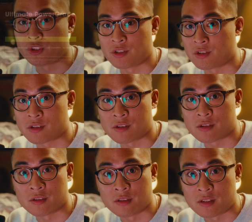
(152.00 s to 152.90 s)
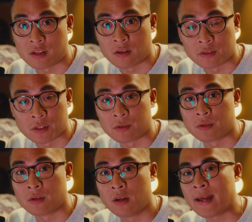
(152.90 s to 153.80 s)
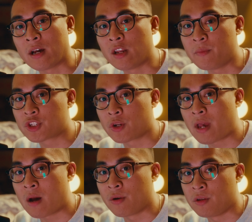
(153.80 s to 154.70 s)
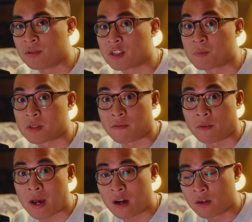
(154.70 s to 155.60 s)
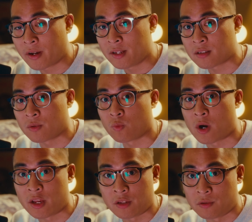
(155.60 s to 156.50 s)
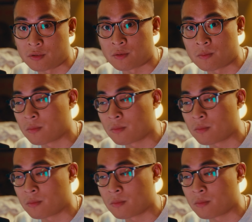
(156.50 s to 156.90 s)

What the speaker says: is just as good as the other two. And now let me show you how I use these specific Powergrades and why I use them.